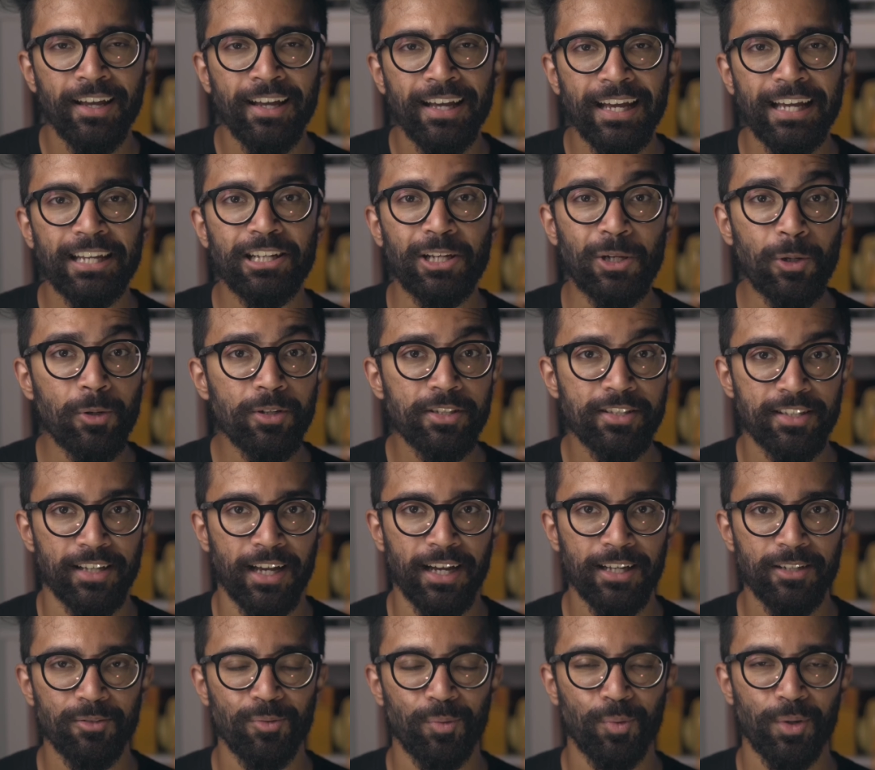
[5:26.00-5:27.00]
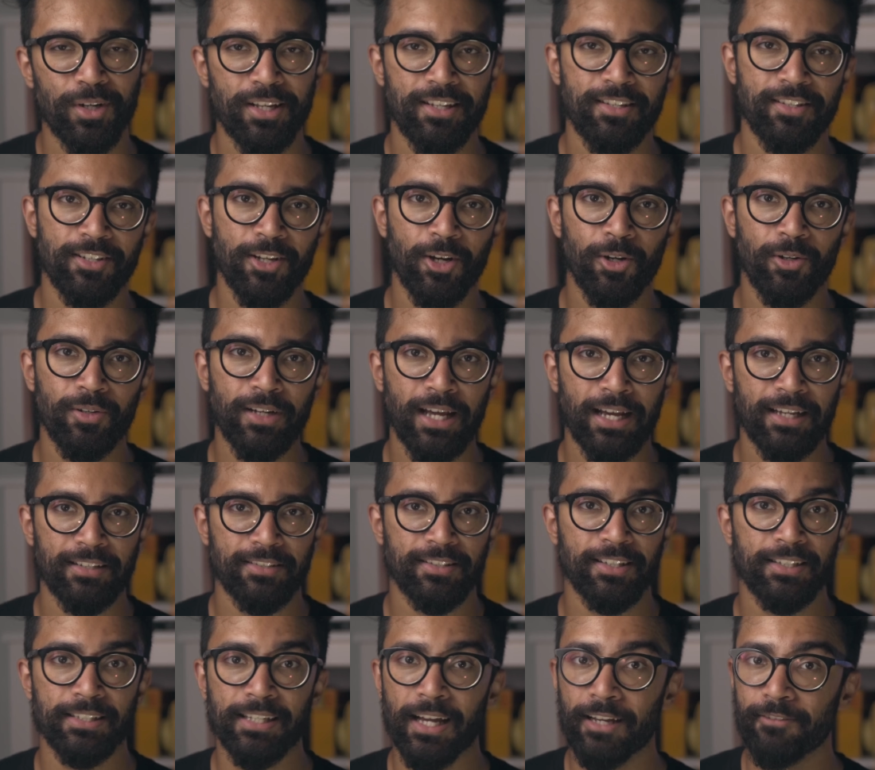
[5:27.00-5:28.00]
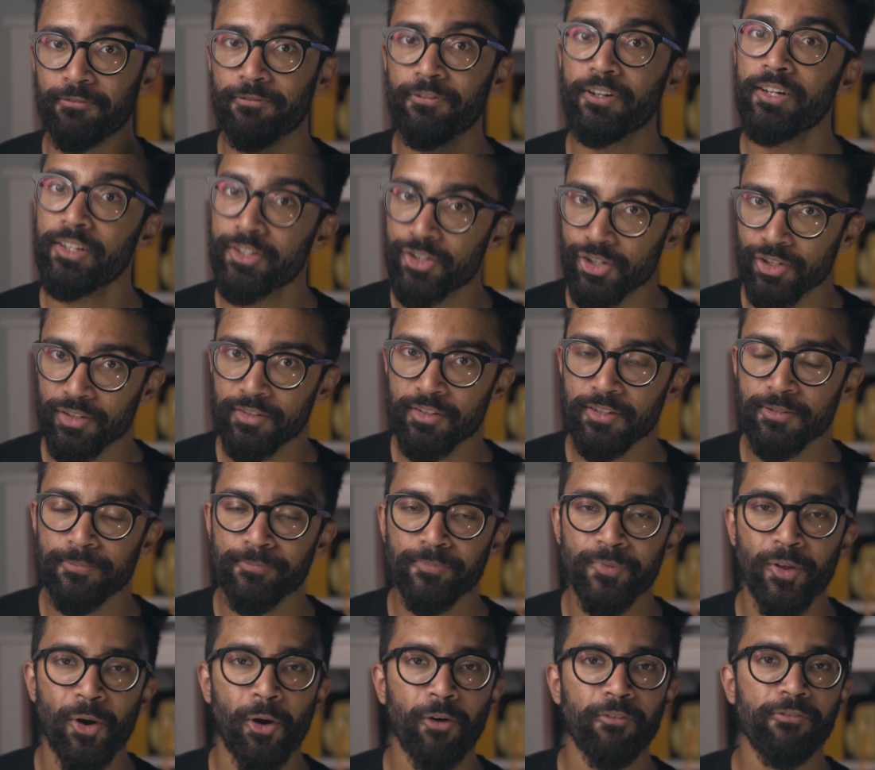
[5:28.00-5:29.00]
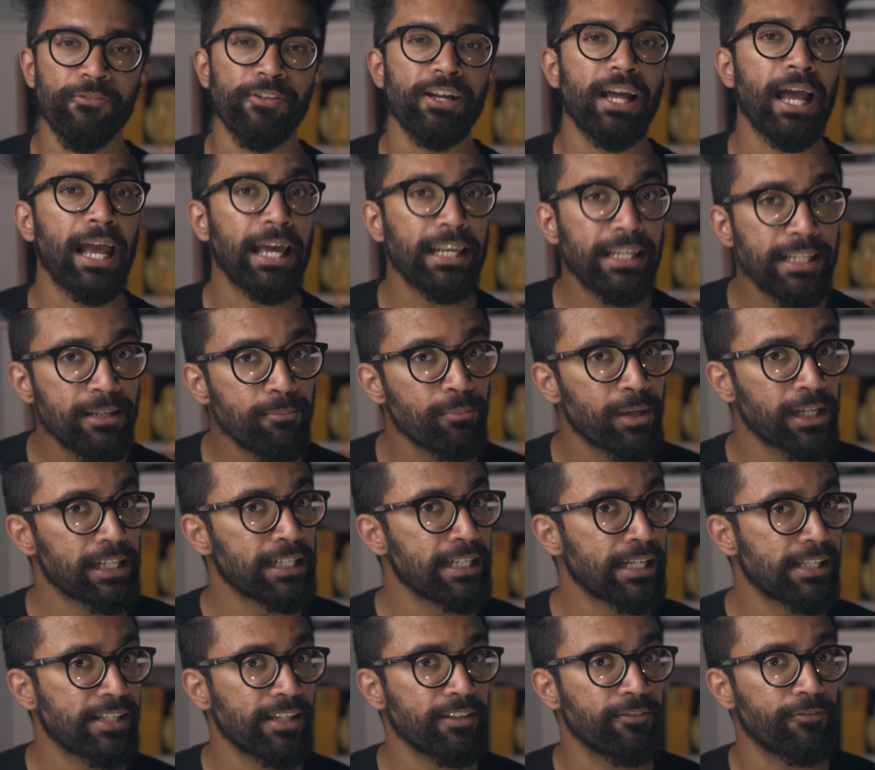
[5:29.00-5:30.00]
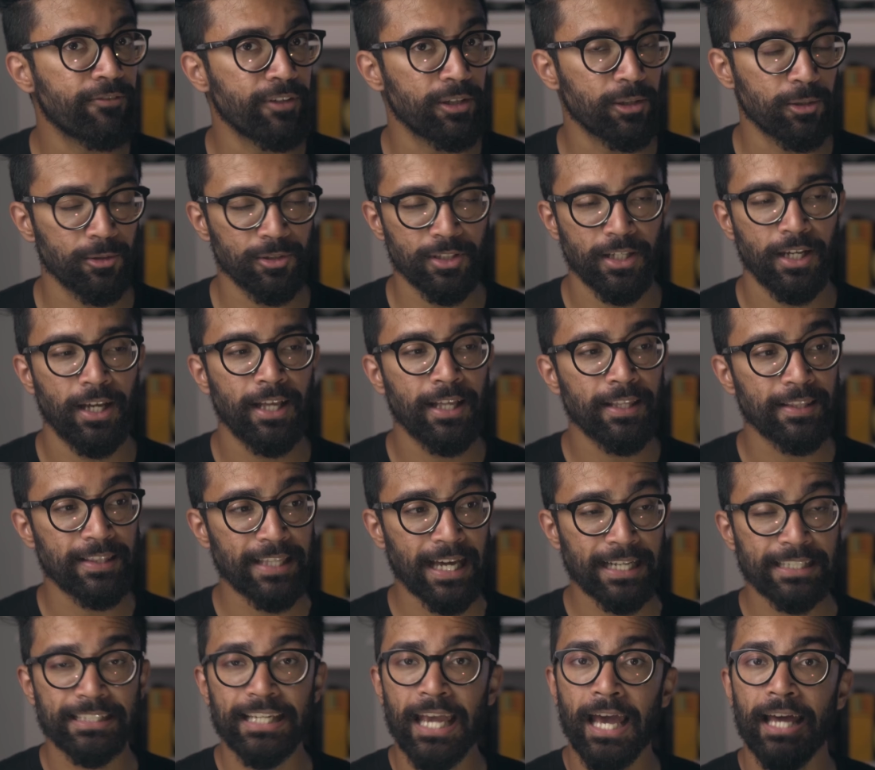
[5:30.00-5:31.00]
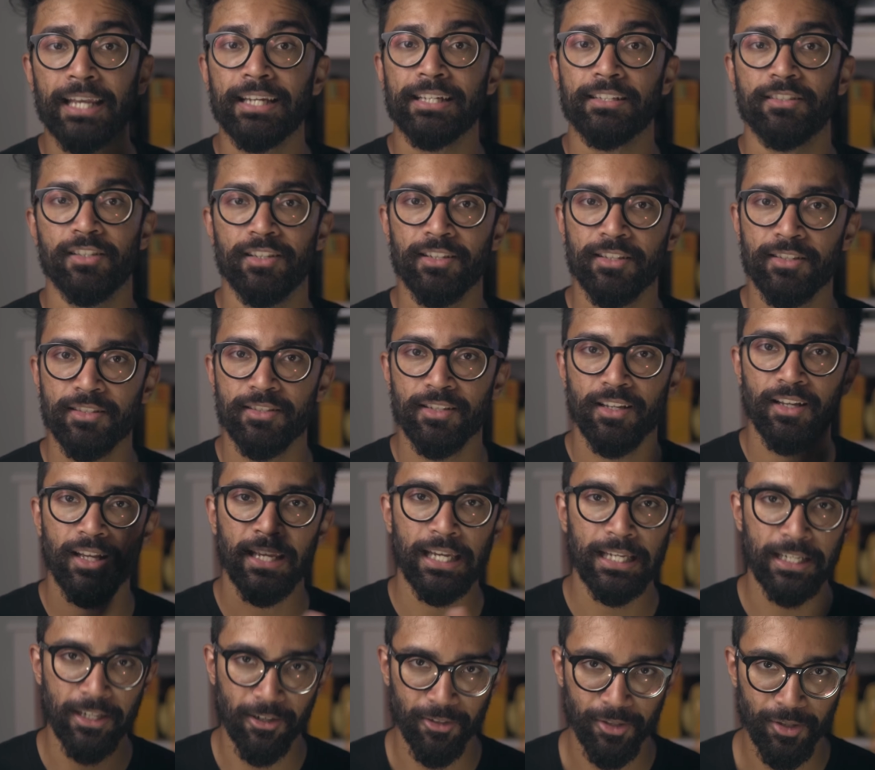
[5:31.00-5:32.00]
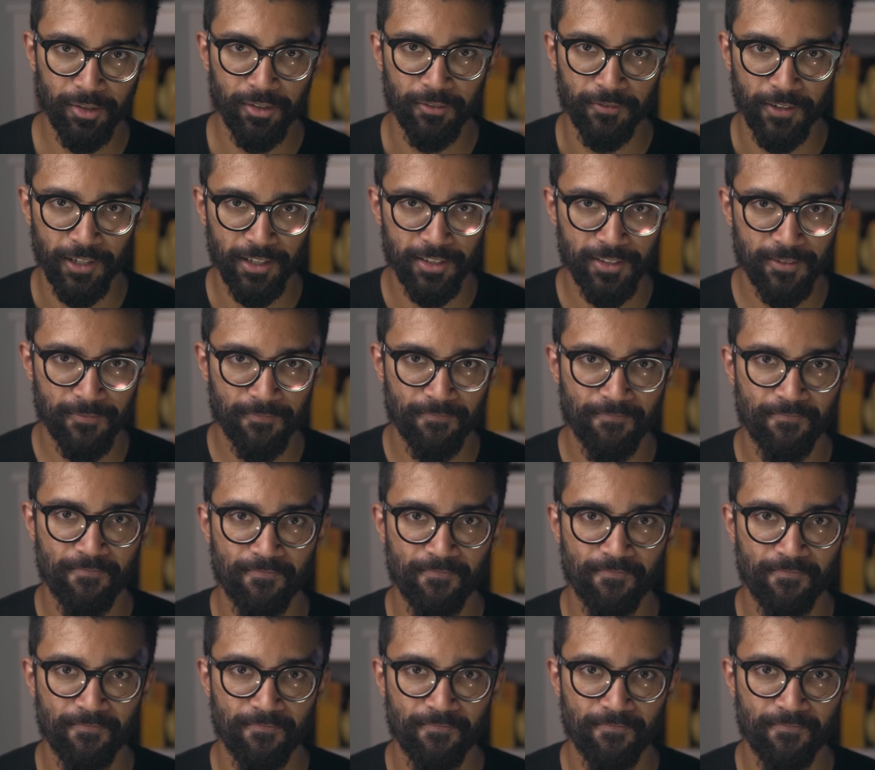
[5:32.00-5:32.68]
It looks at what is known as the divergence of any magnetic field that can exist in our universe.